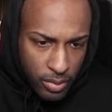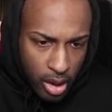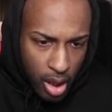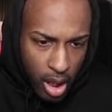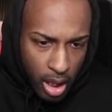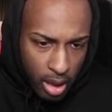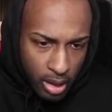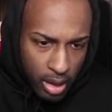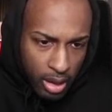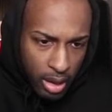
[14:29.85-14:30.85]
Ugh.
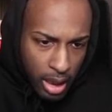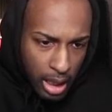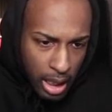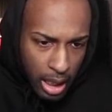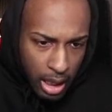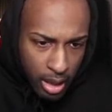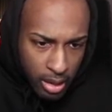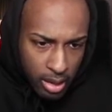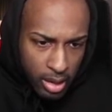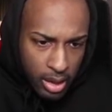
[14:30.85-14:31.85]
Ugh.
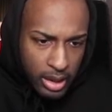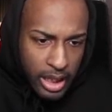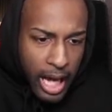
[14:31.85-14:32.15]
Get